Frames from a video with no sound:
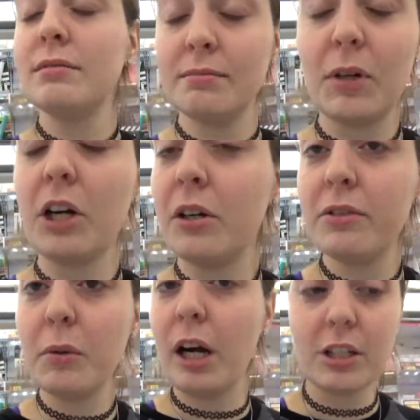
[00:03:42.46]
Marco
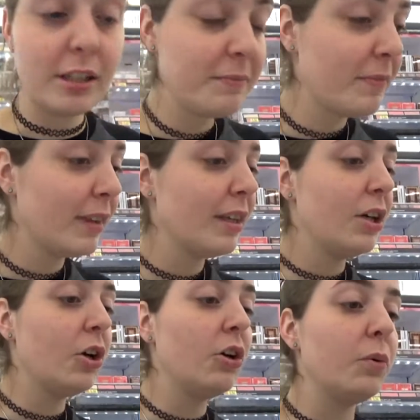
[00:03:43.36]
if you're watching
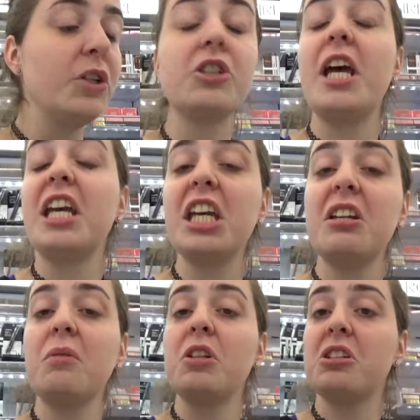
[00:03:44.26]
we just take it
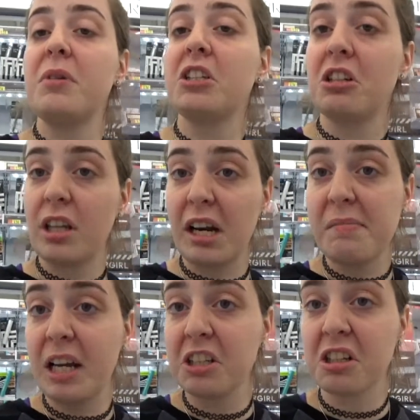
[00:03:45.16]
and we just make sure that it
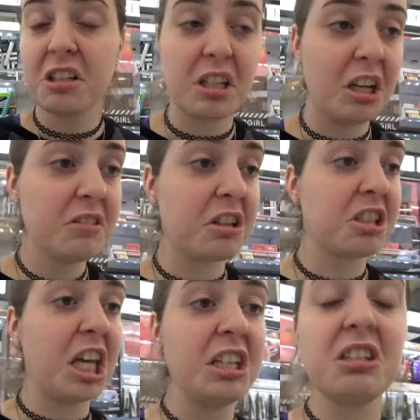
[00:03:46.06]
matches ourselves our
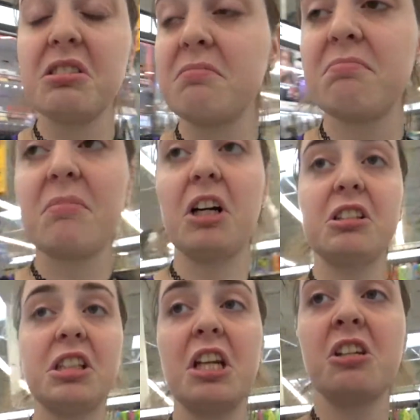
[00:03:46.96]
skins our
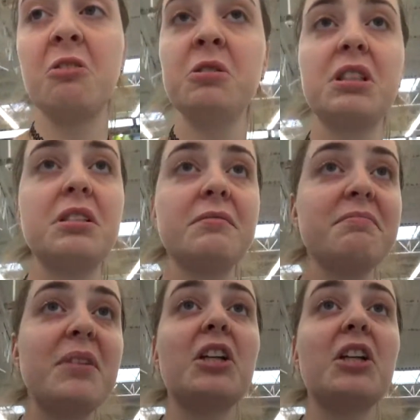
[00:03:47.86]
skin tones skins?